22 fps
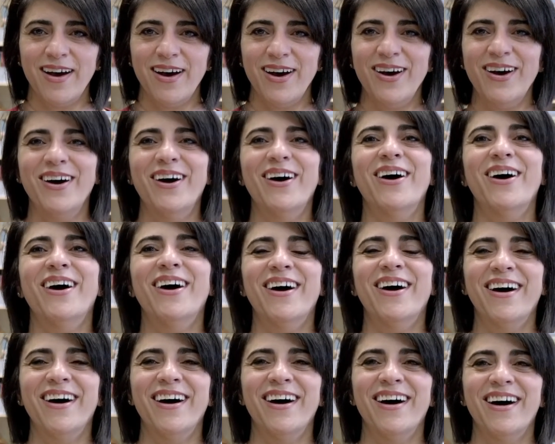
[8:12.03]

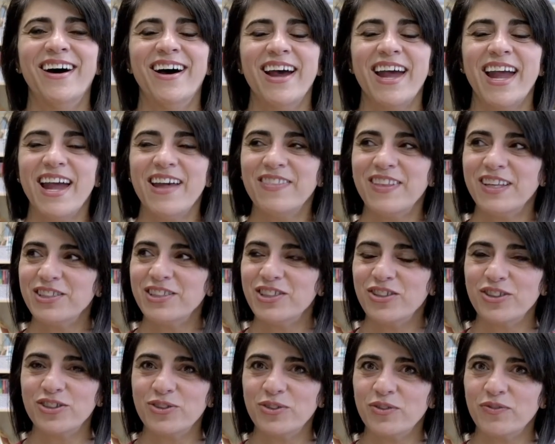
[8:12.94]
Ah, and then
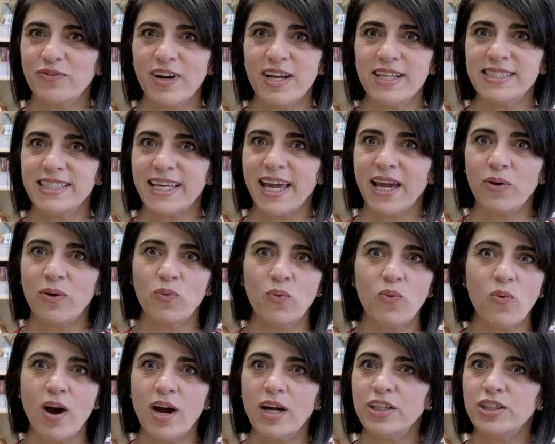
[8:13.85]
she'll look to her friends and
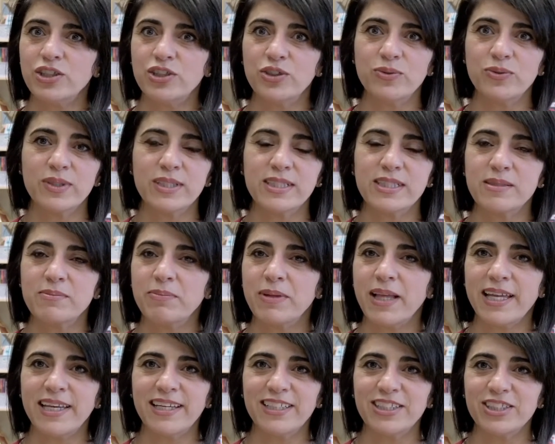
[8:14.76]
want to
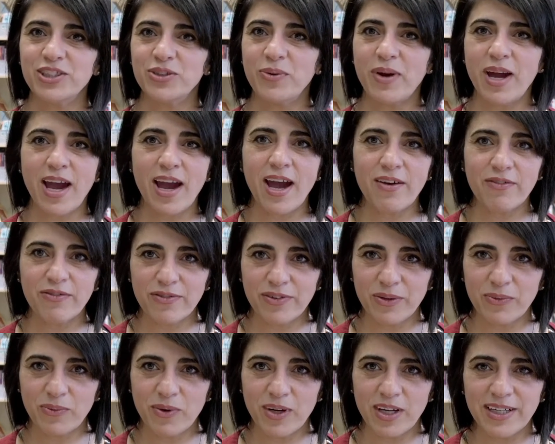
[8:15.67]
explain it to
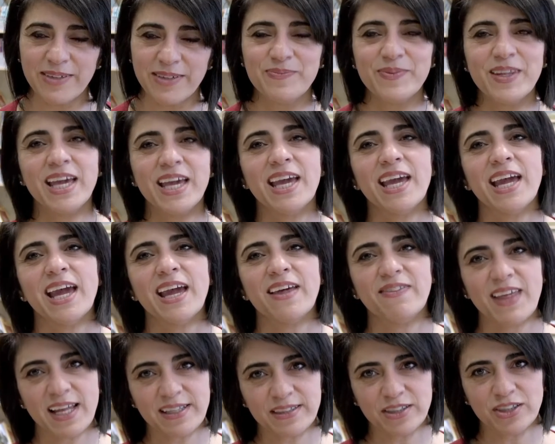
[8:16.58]
everyone.
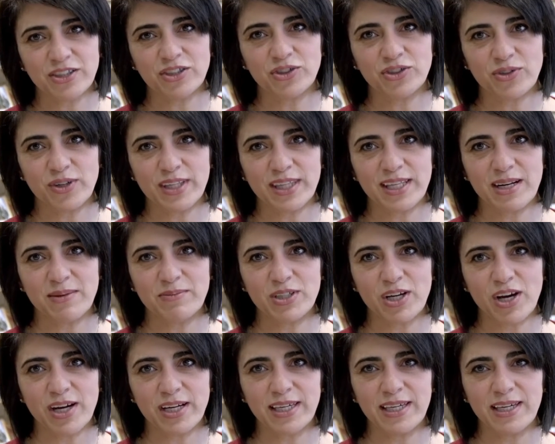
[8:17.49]
And that's the joy that I'm
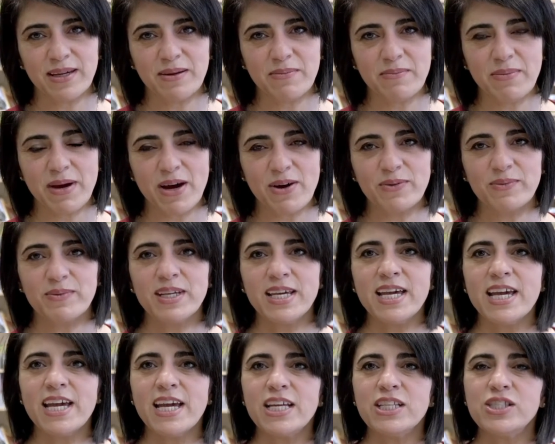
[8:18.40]
talking about.
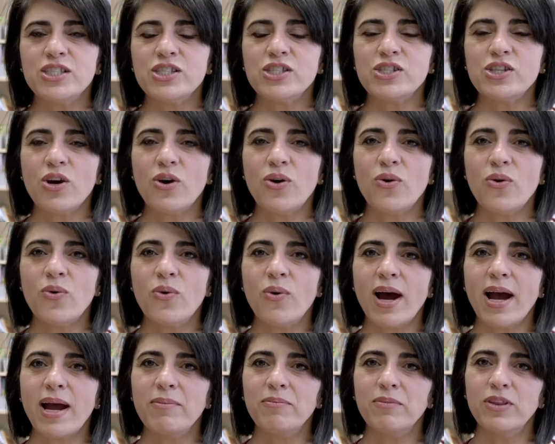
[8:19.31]
And
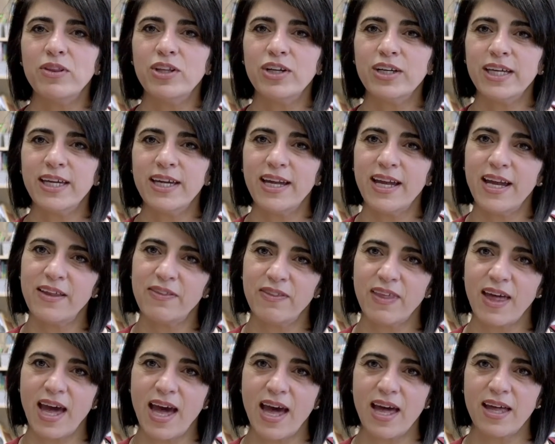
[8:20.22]
so I'm looking
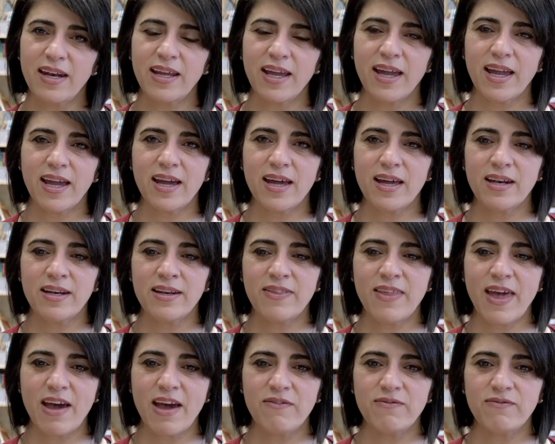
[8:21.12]
at that and
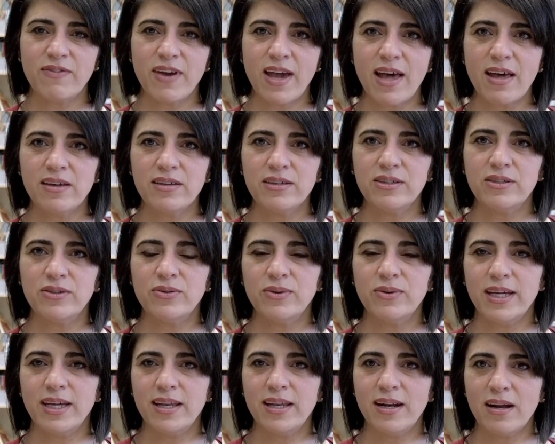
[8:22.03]
that
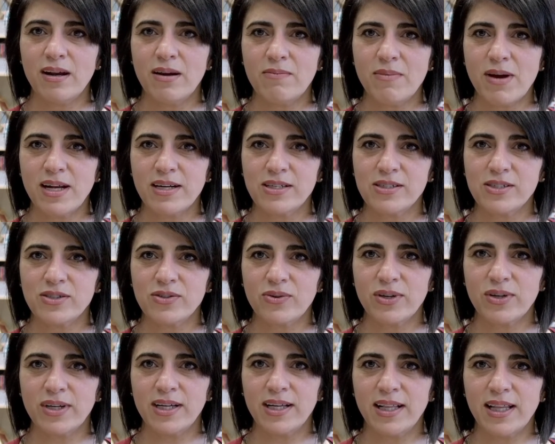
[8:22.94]
value in a
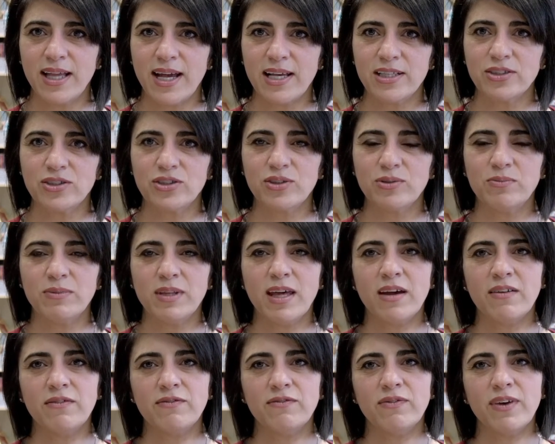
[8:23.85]
Montessori classroom,
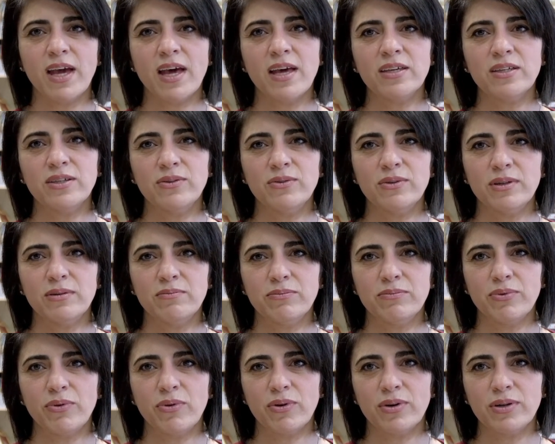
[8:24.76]
that value and
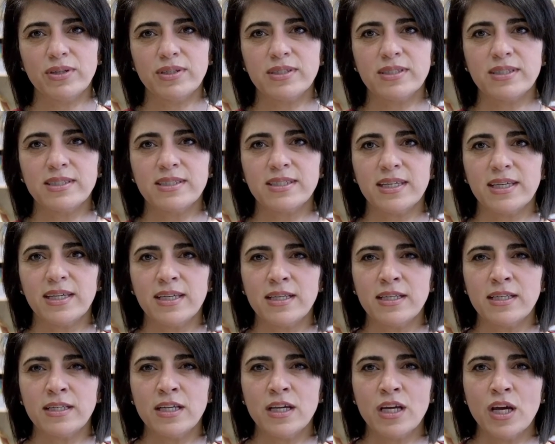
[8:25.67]
importance
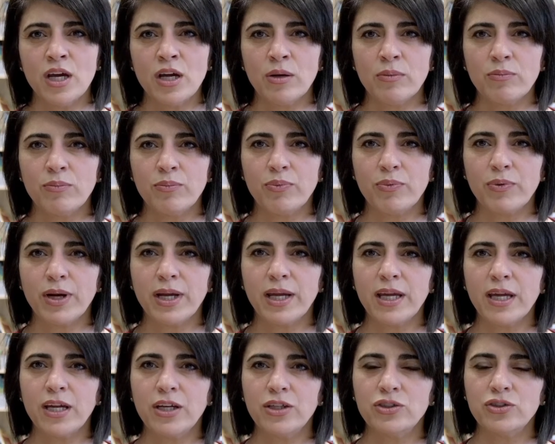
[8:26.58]
in
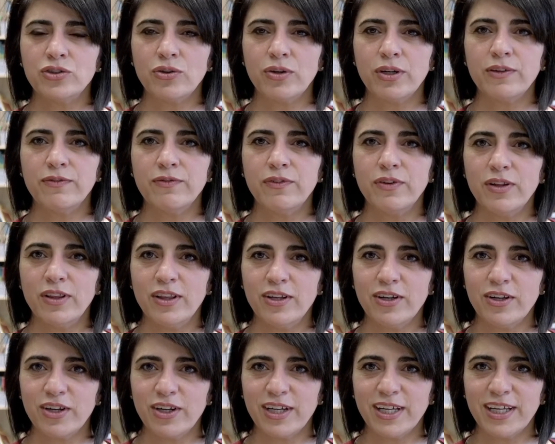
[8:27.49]
bringing joyful
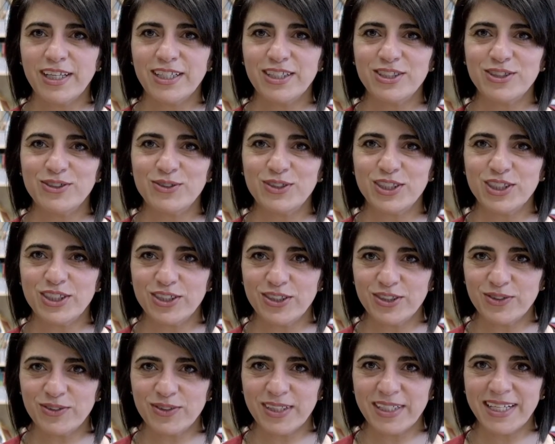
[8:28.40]
learning to
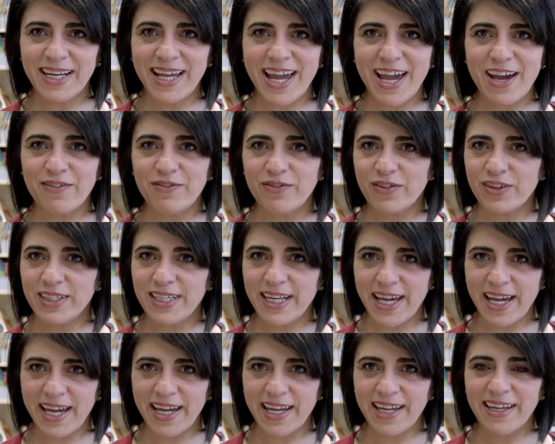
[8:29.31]
children every
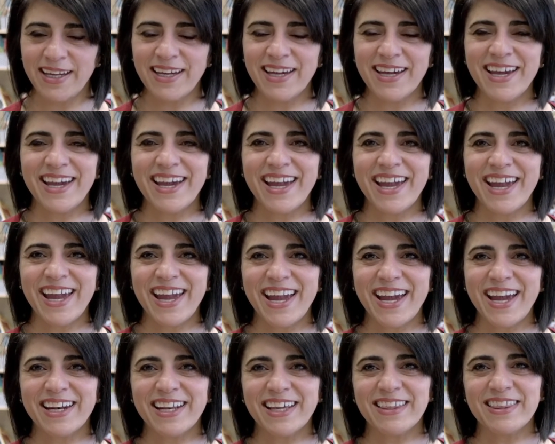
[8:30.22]
day.
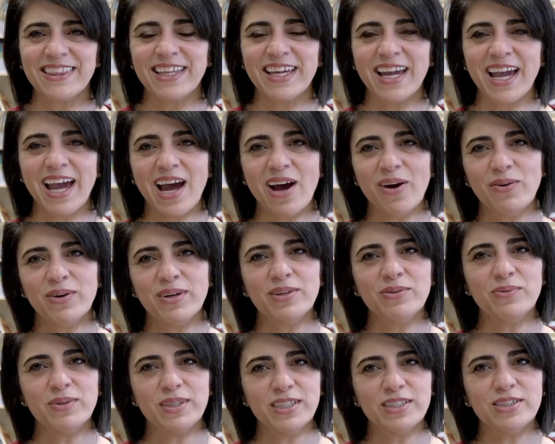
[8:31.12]
And I think, how
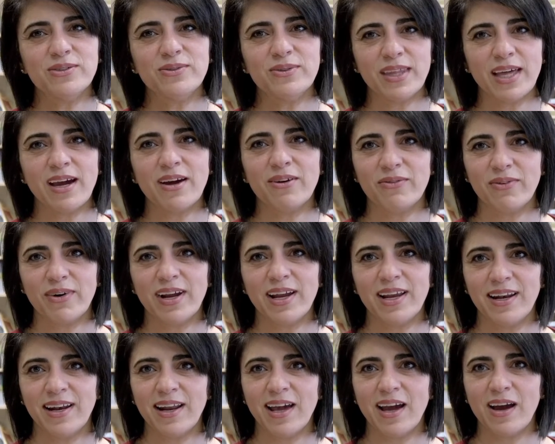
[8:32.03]
can we do that
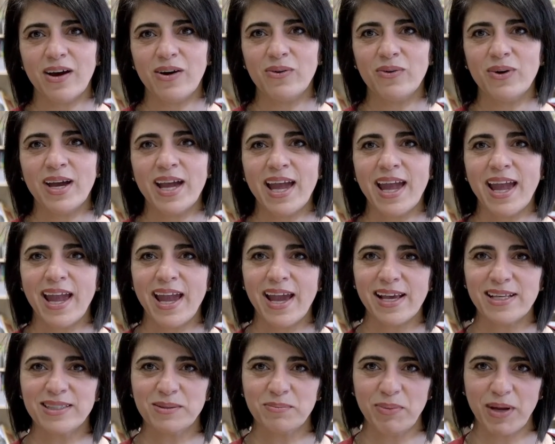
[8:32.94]
right now
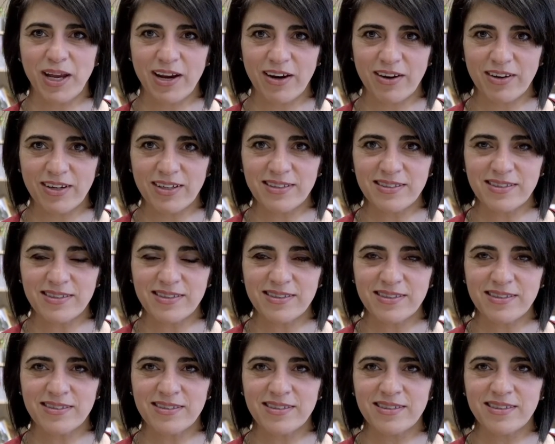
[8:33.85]
as
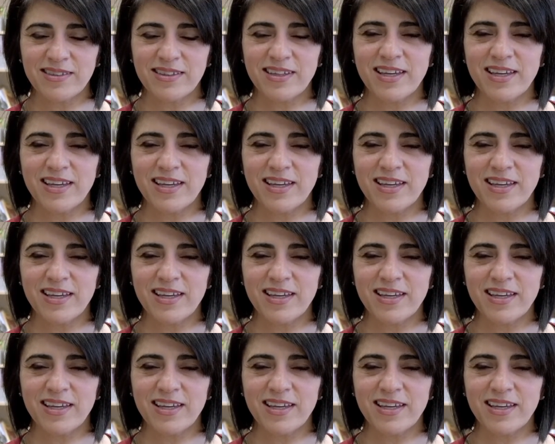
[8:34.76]
parents,